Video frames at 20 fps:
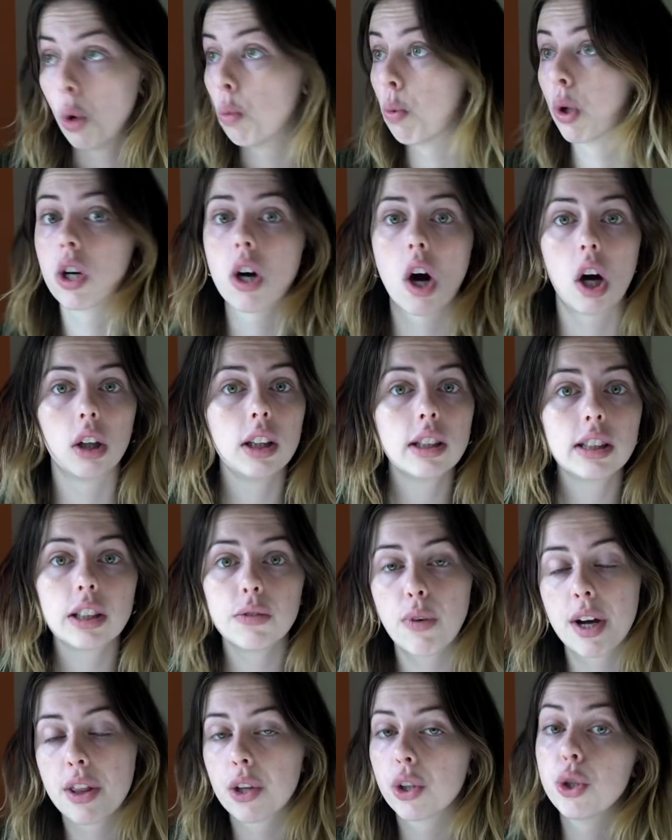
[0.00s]
Regardless of
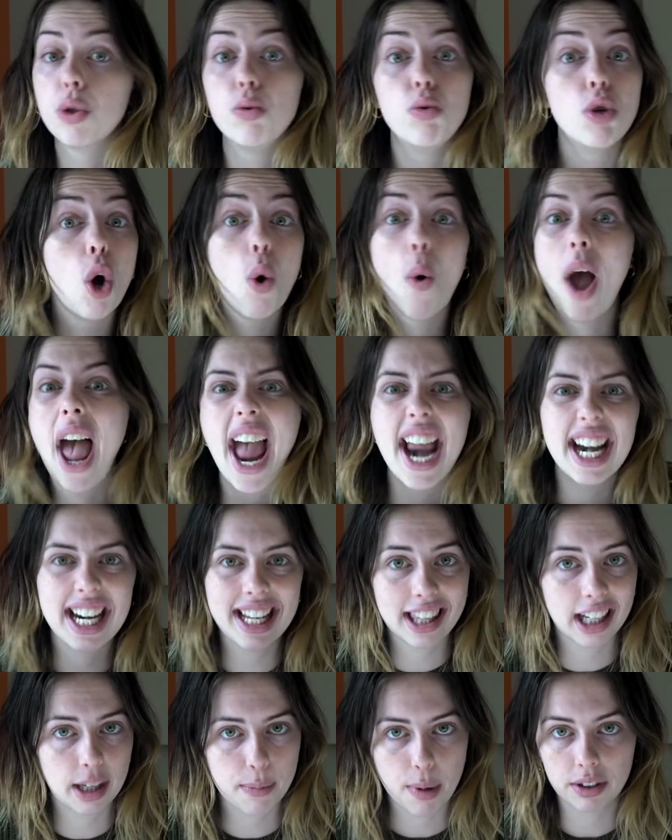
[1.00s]
whether you know
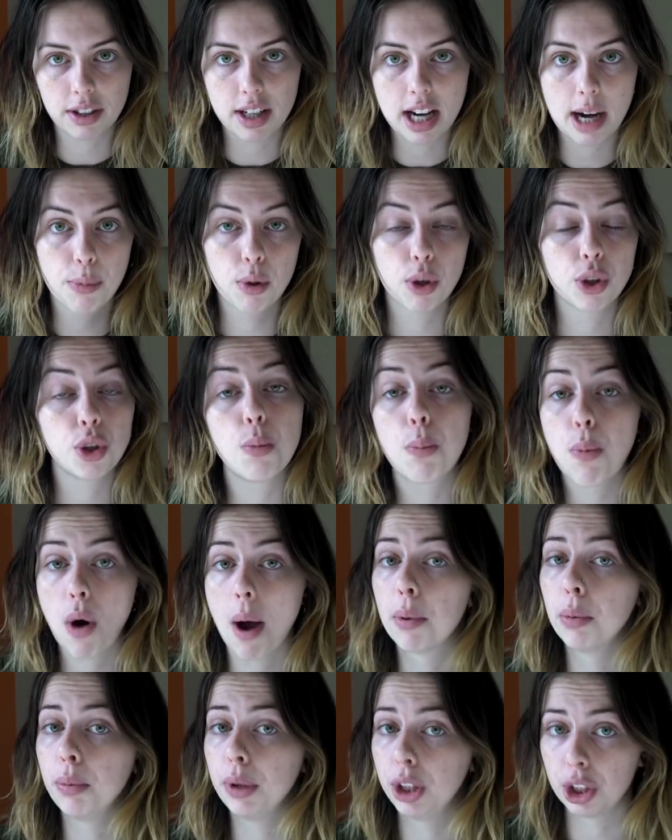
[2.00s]
anything about the neighborhood, you
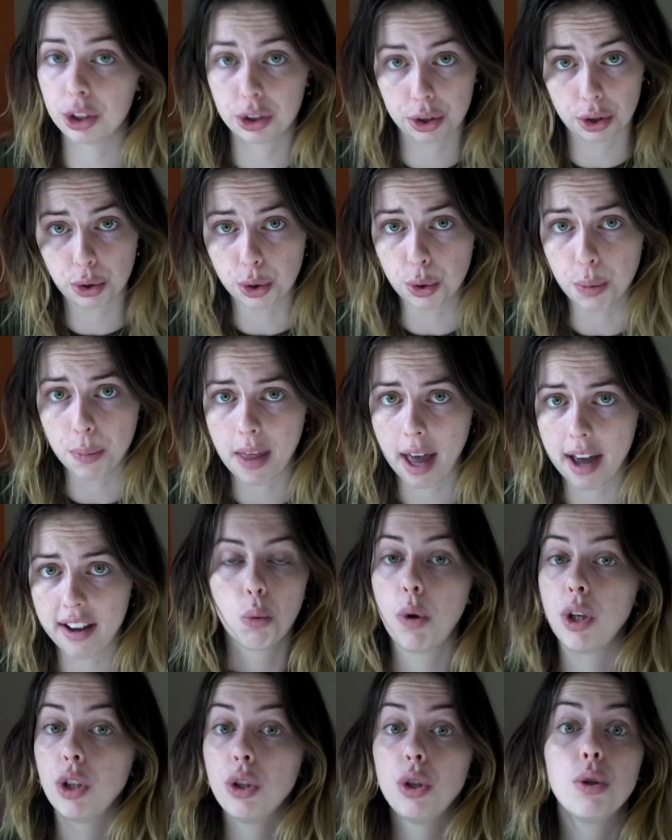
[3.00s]
probably just assume that.
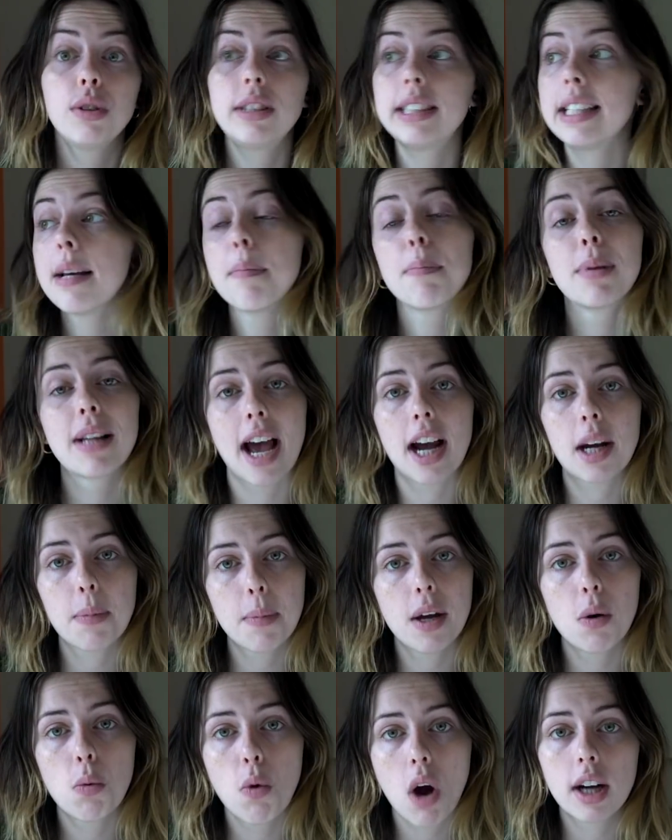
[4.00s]
When you see a black
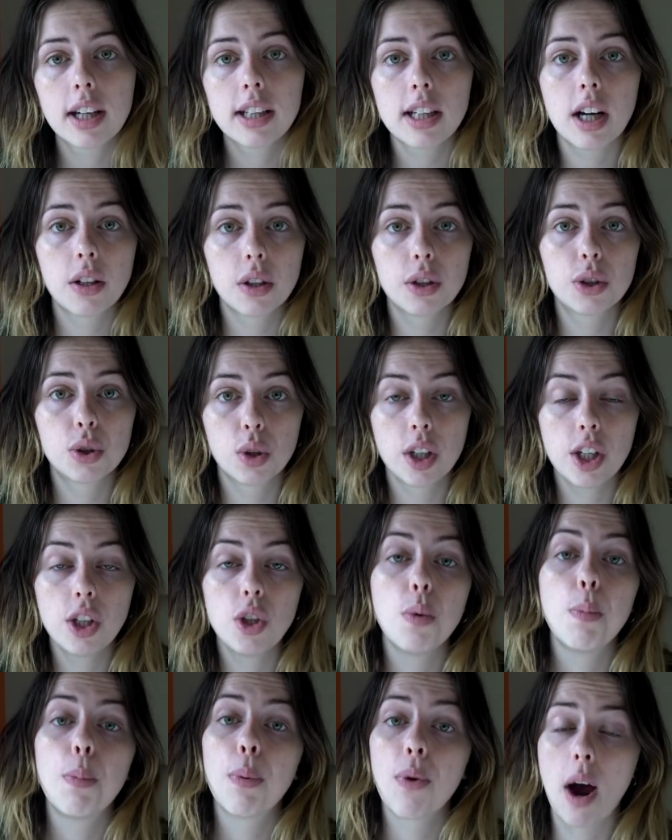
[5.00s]
man walking down the street,
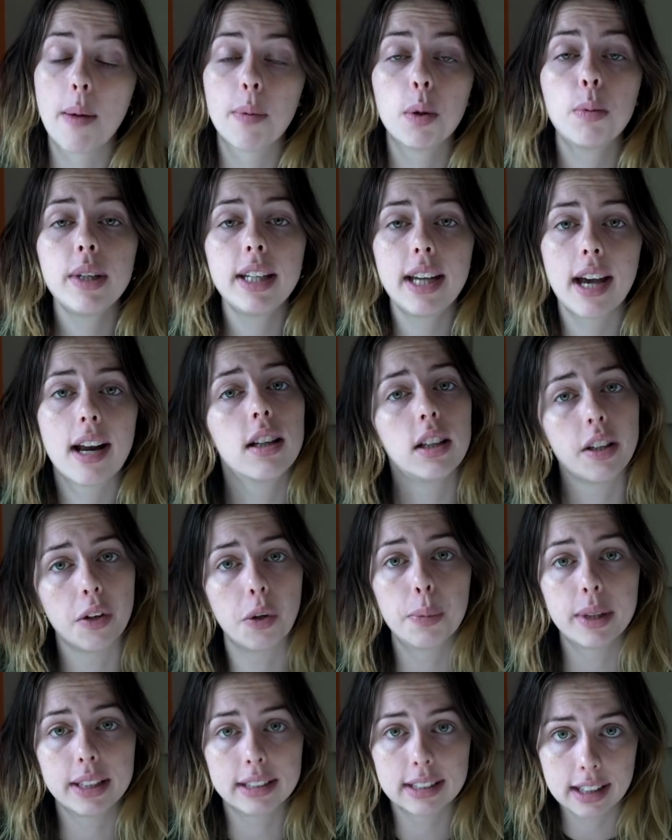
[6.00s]
you probably get a
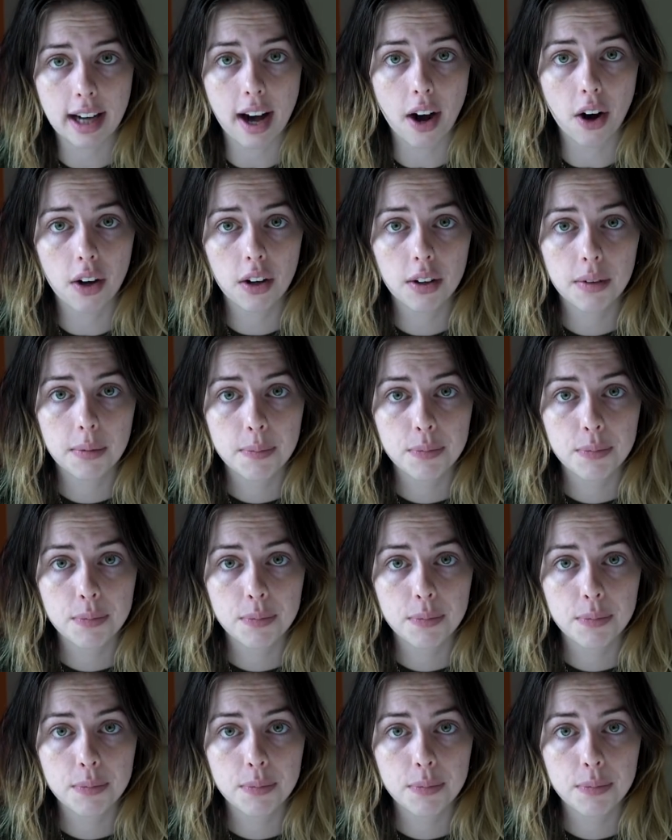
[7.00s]
little bit scared.